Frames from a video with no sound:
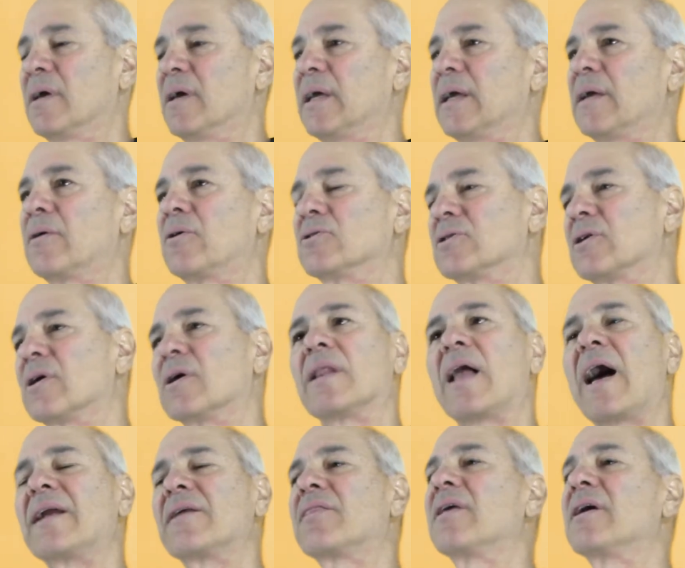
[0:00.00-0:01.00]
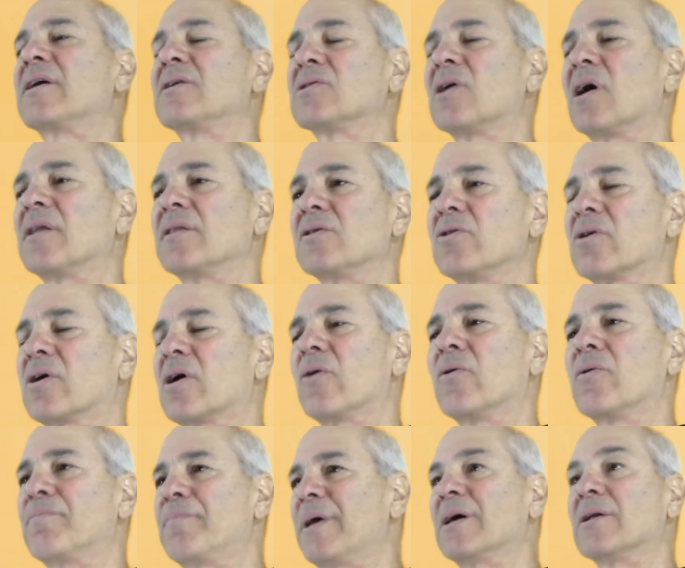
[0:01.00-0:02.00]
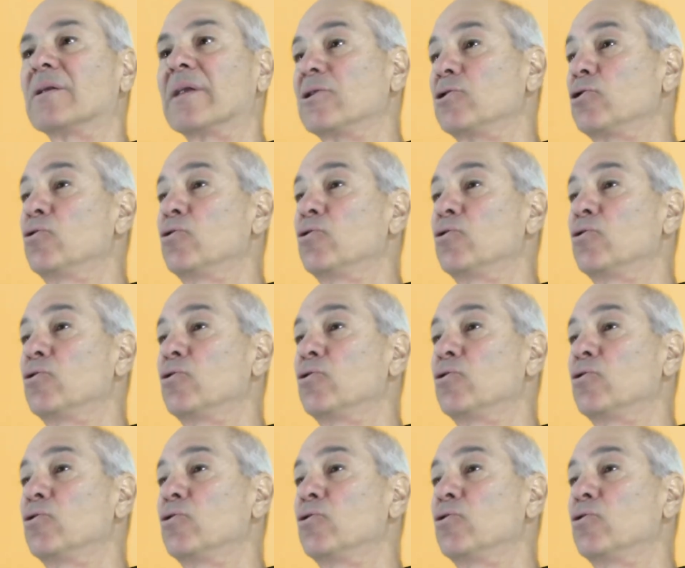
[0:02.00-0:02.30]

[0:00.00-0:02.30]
Okay? Because there are a lot of things on your current bill